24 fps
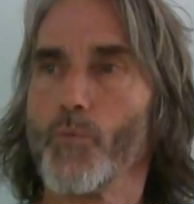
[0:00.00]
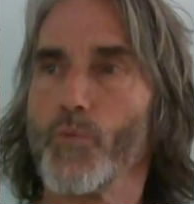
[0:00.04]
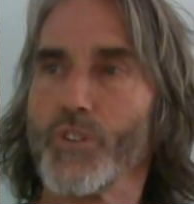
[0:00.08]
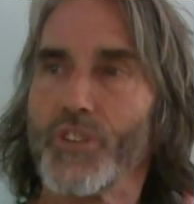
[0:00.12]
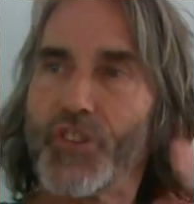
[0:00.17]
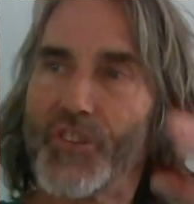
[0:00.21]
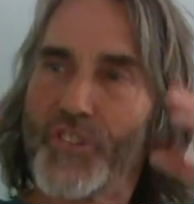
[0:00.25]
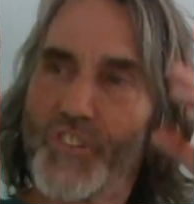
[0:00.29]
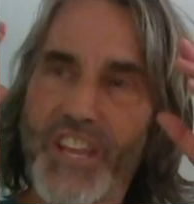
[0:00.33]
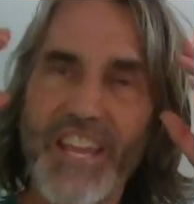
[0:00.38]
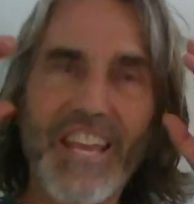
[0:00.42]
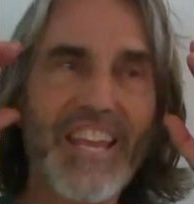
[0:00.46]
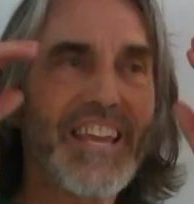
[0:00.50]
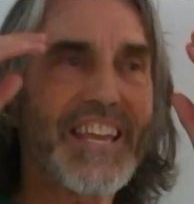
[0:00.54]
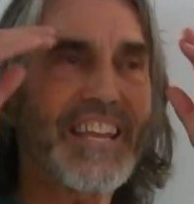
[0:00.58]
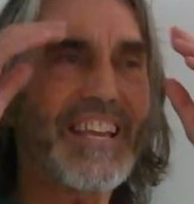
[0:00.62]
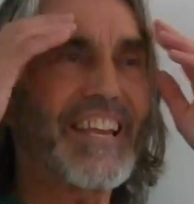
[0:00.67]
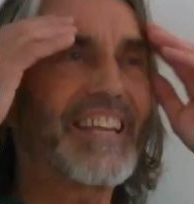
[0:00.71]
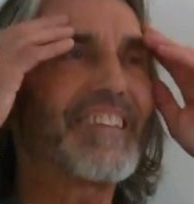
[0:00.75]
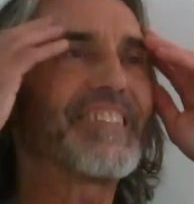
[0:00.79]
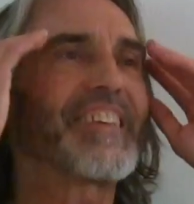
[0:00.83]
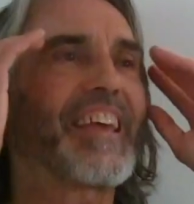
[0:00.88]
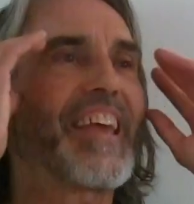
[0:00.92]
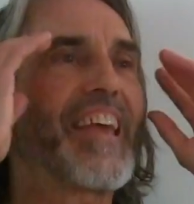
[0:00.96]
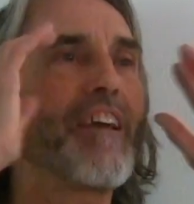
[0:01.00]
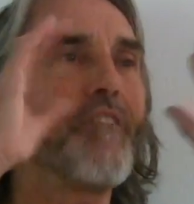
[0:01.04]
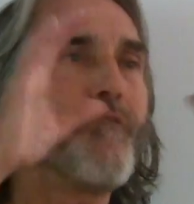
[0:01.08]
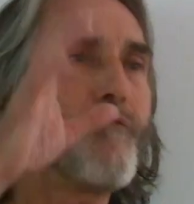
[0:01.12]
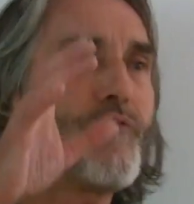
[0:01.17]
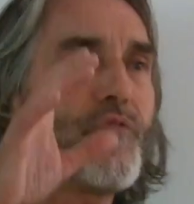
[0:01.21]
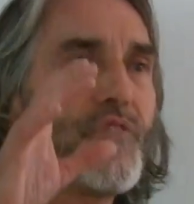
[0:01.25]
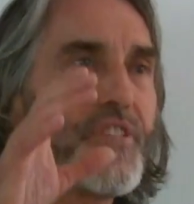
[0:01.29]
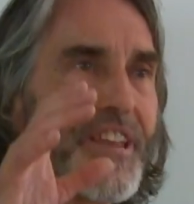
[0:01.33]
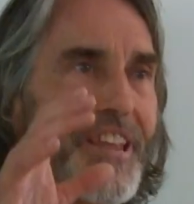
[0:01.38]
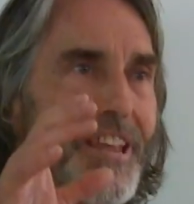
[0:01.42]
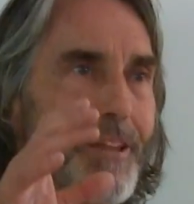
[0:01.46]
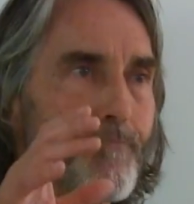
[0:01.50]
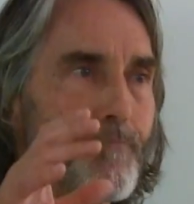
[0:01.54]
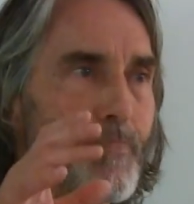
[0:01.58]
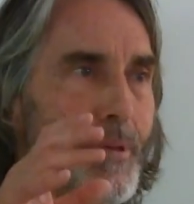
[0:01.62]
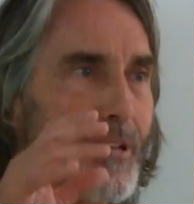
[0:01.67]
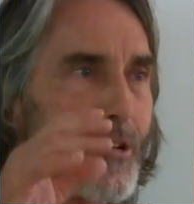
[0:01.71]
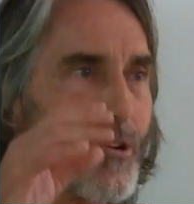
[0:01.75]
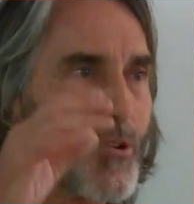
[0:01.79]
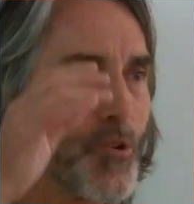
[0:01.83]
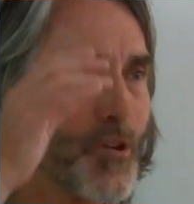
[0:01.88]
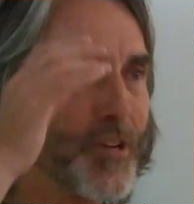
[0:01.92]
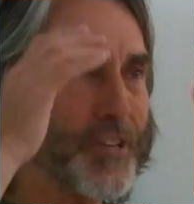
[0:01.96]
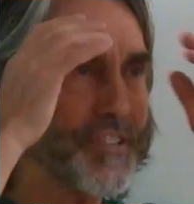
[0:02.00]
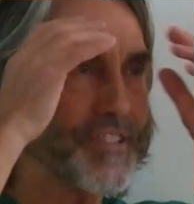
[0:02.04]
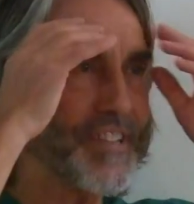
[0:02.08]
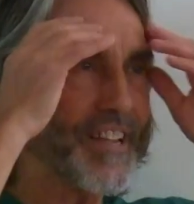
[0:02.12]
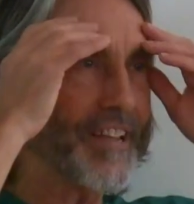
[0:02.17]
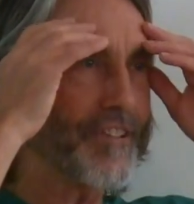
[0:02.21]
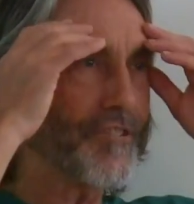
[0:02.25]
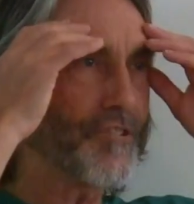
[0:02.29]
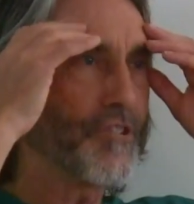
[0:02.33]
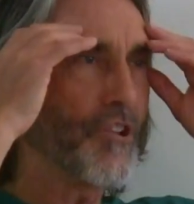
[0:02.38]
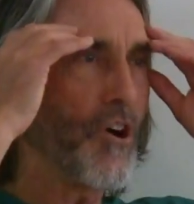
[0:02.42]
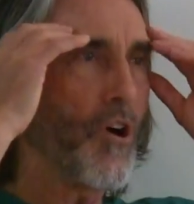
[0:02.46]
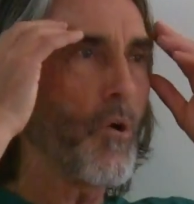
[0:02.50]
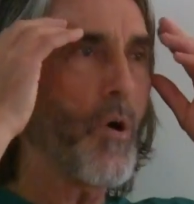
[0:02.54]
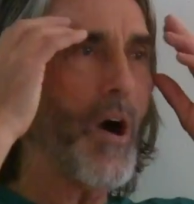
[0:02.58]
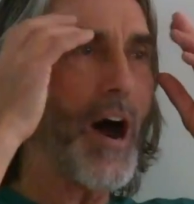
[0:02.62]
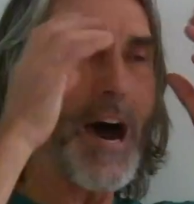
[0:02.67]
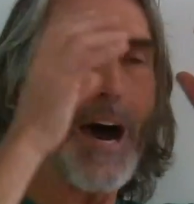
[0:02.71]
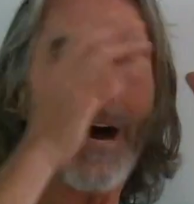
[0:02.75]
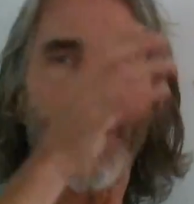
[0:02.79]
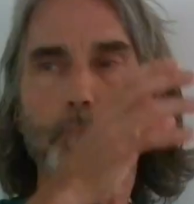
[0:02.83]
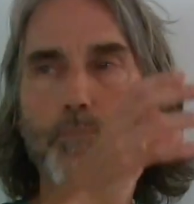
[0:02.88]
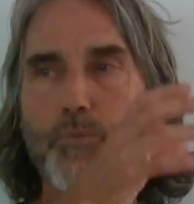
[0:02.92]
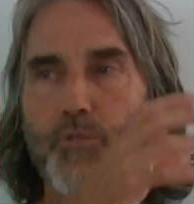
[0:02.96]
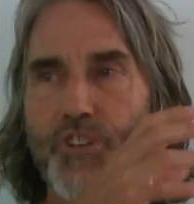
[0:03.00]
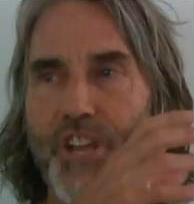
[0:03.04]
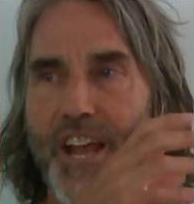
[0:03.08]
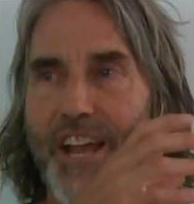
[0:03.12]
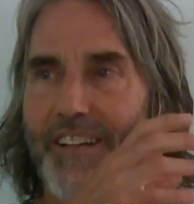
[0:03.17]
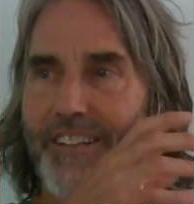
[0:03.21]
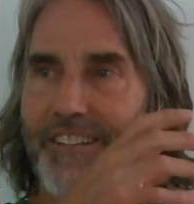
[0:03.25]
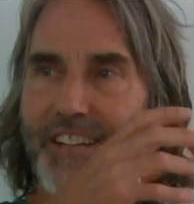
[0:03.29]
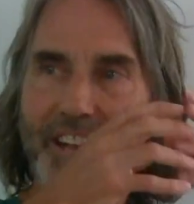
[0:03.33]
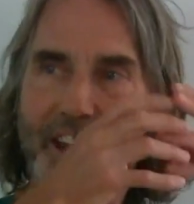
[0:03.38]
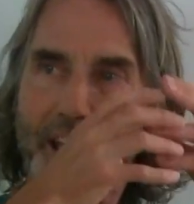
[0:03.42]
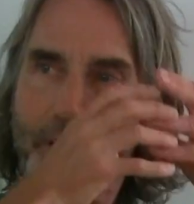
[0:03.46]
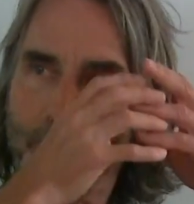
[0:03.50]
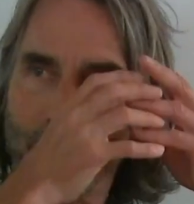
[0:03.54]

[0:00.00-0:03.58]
Seeing is infinite because there's no object that